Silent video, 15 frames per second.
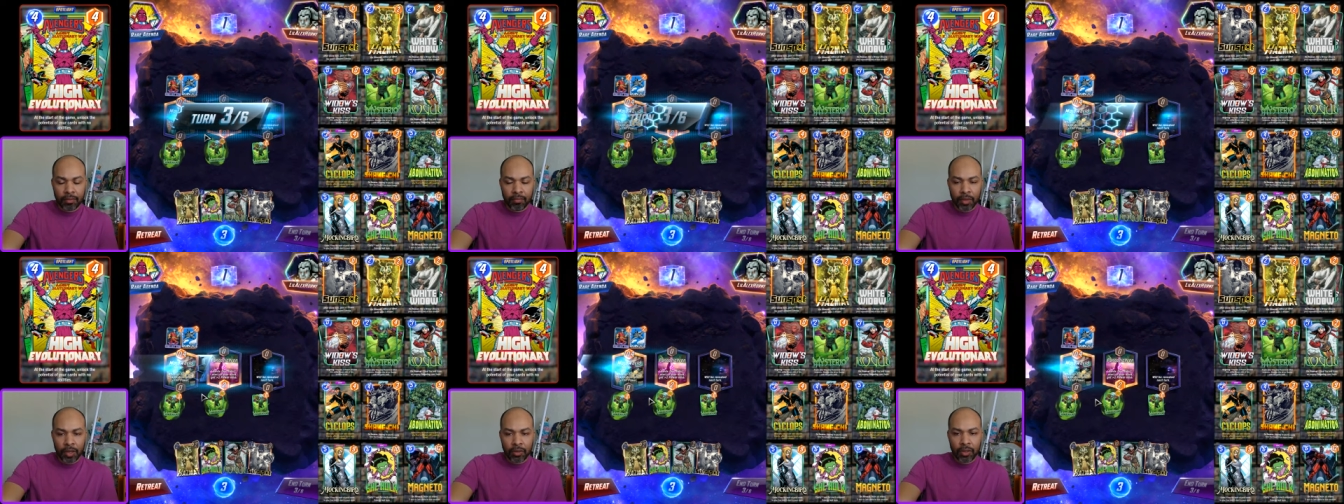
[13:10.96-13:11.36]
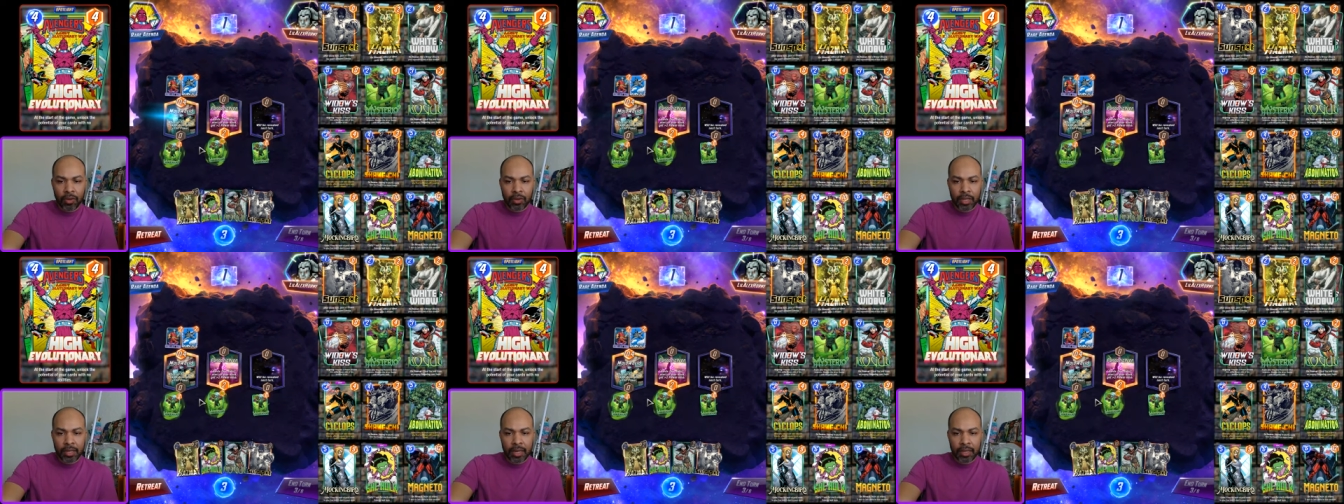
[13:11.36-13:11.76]
But a
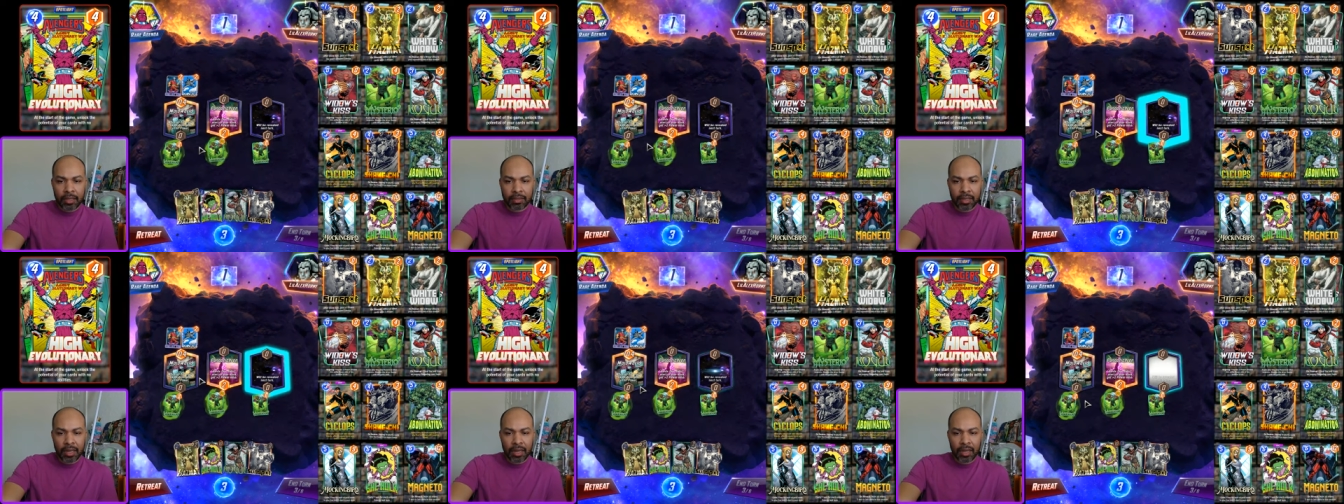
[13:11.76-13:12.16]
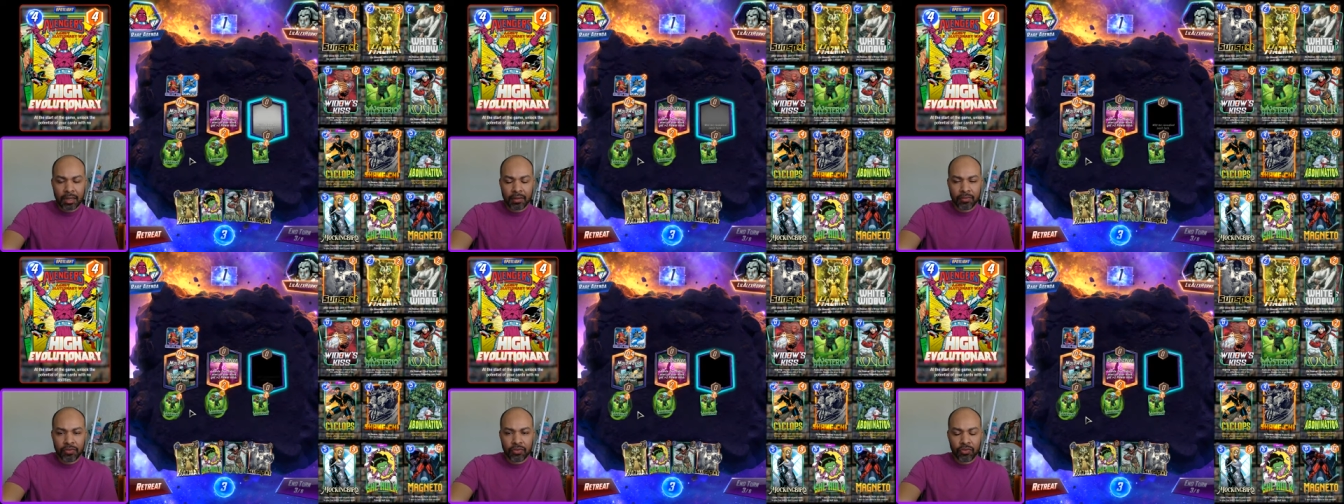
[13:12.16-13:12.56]
Loki deck is
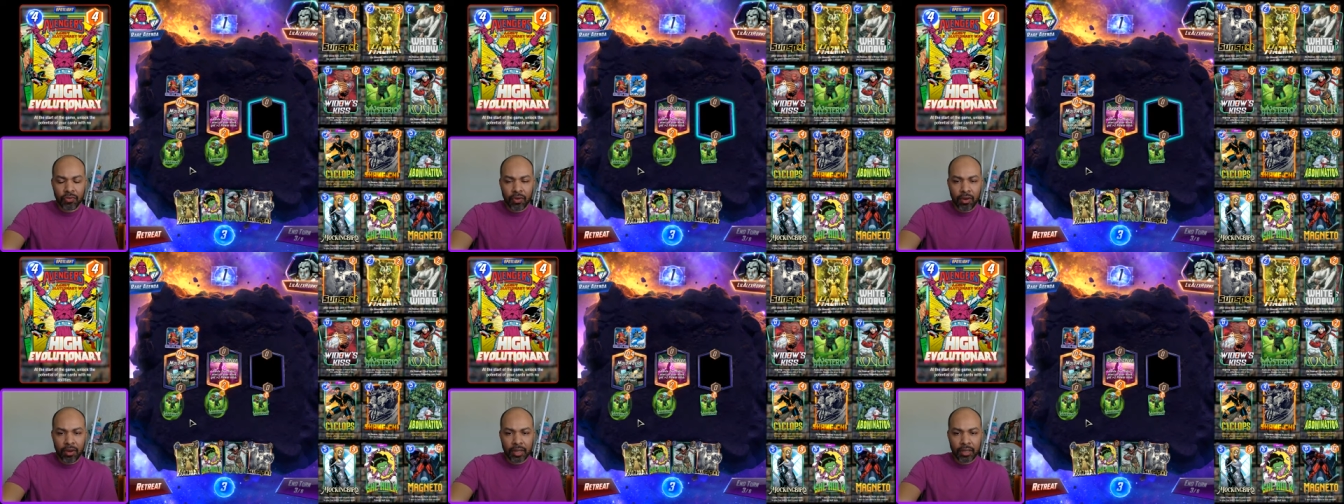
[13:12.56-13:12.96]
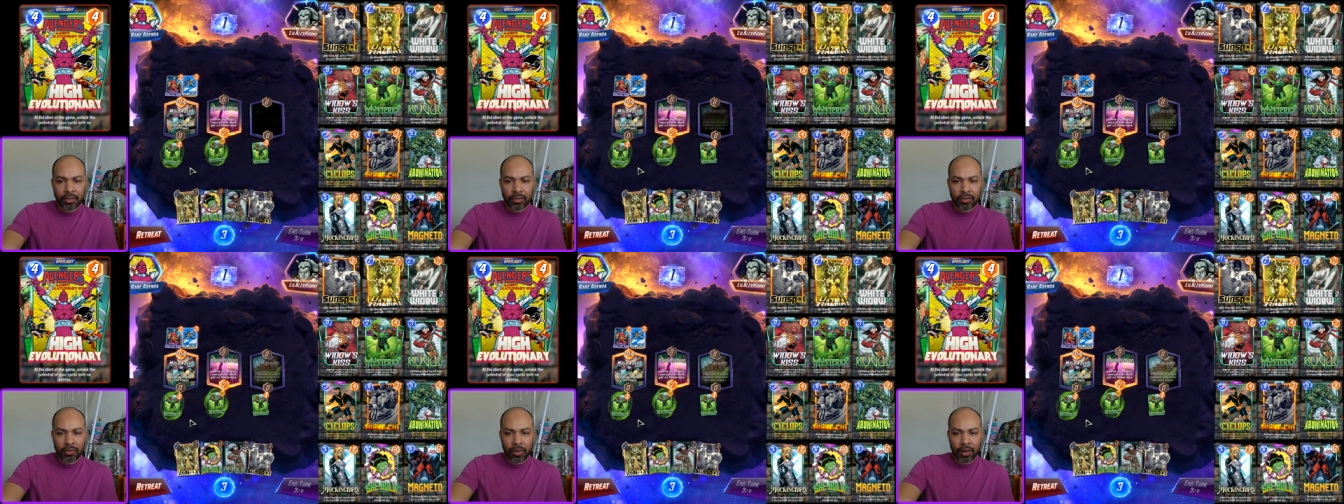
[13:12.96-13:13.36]
kind of strong
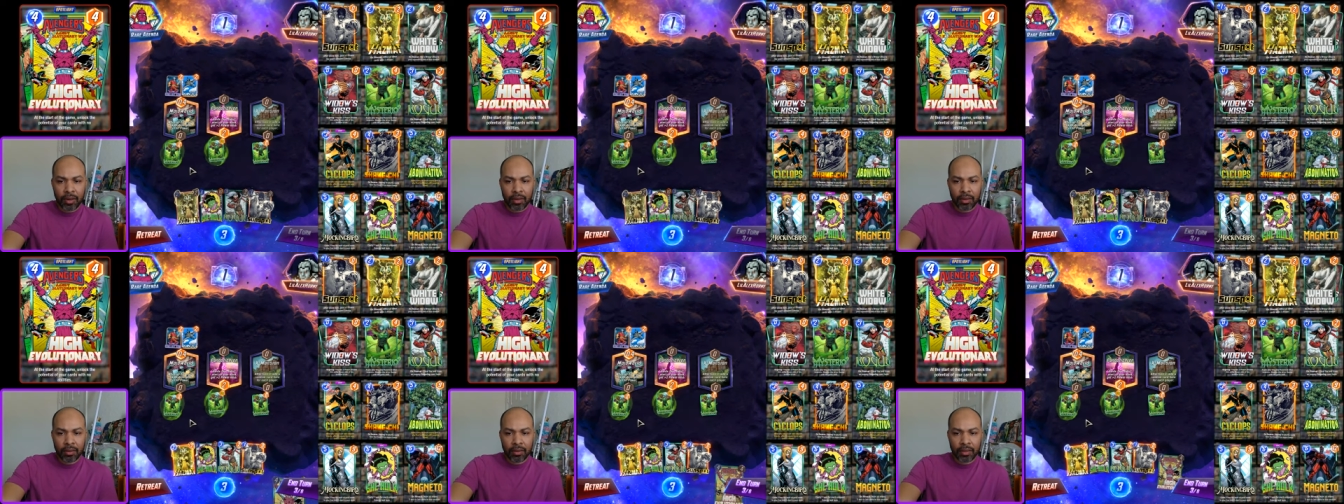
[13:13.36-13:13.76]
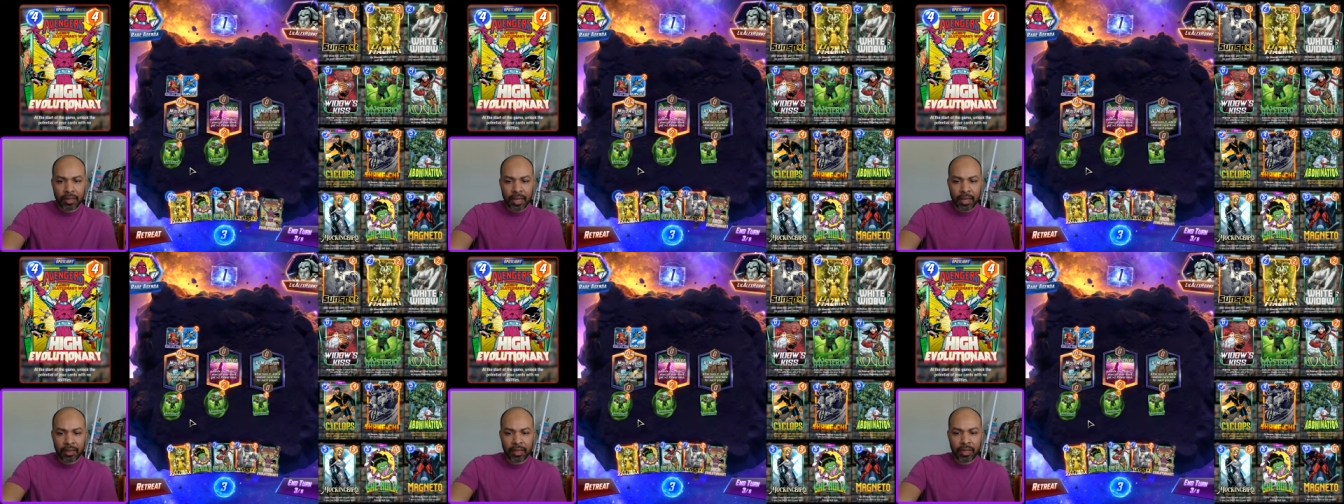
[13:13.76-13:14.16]
into our
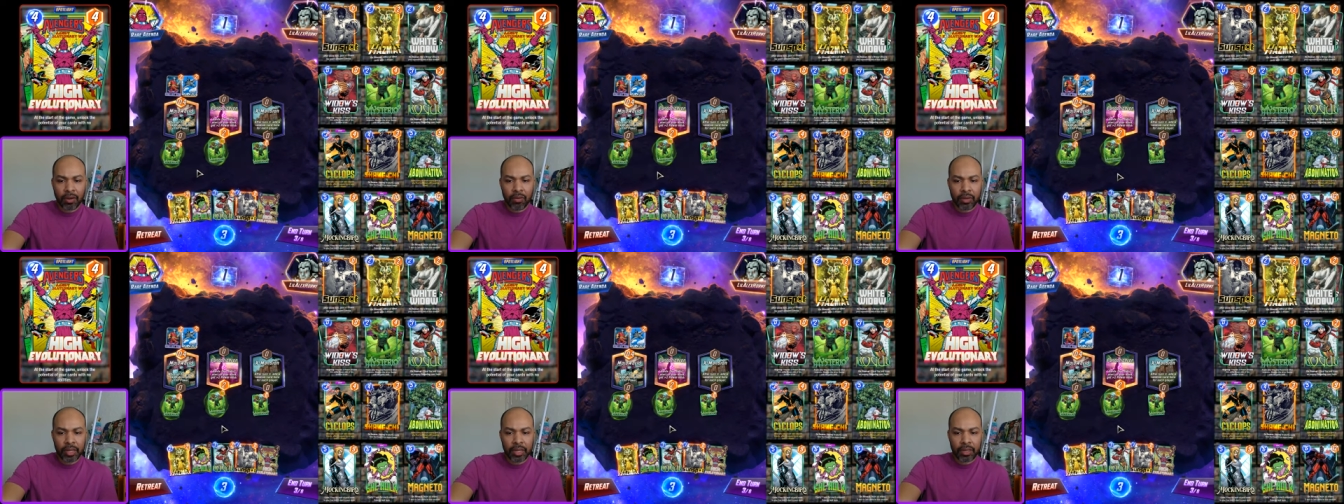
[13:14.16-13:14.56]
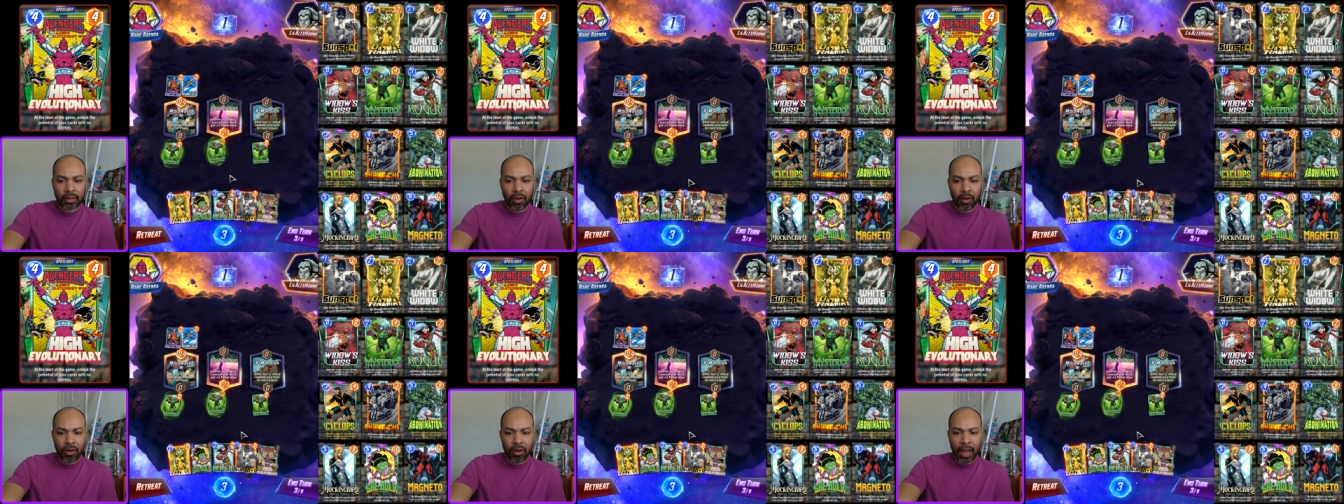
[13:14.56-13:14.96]
deck. They don't
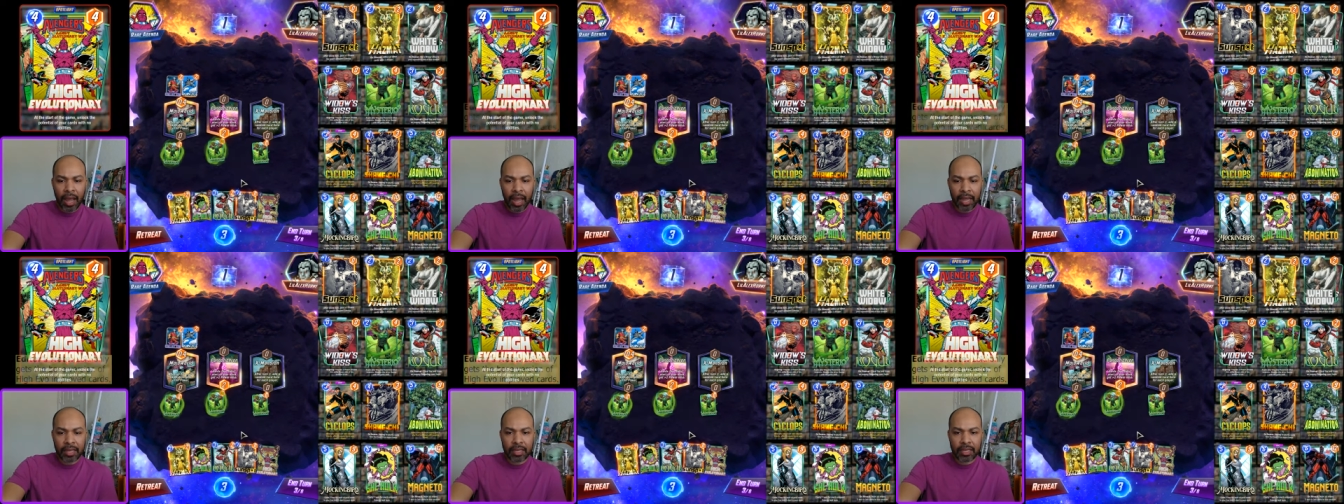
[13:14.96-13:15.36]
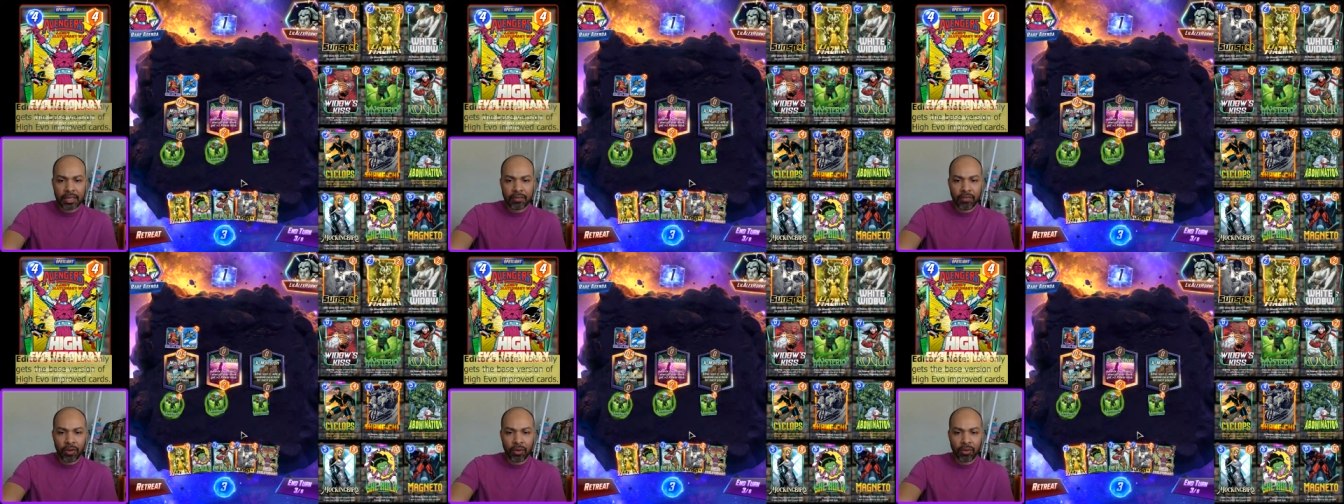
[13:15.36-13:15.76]
get our high
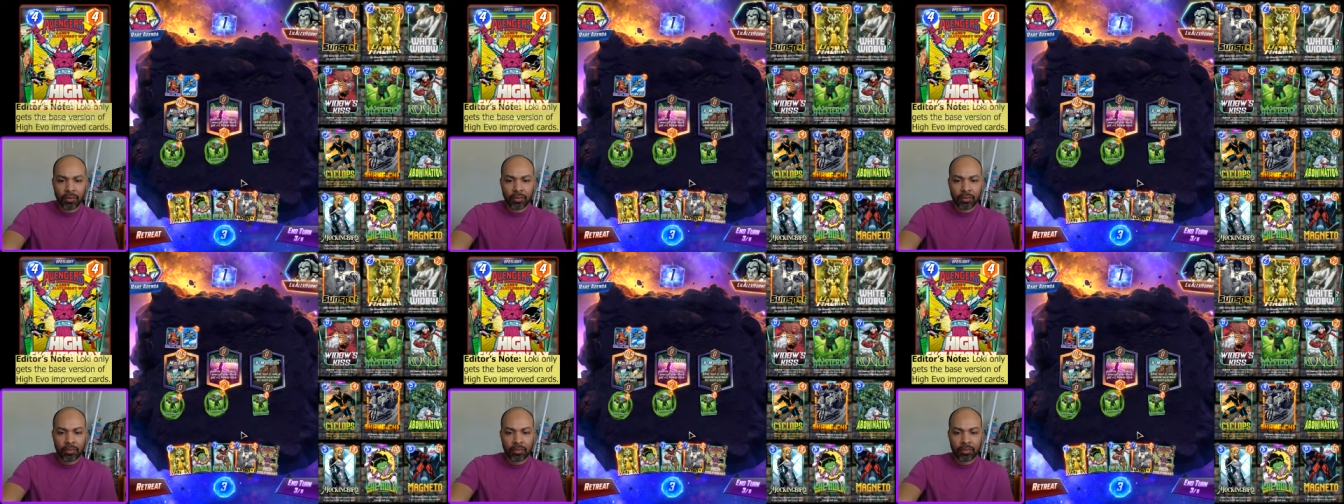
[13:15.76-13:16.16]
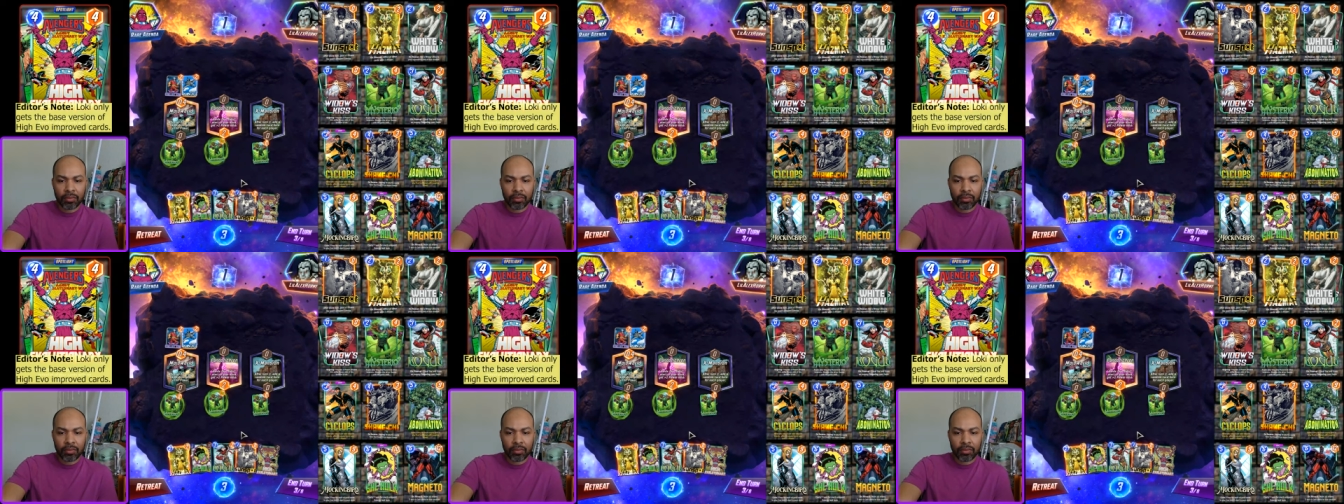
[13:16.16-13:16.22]
Evo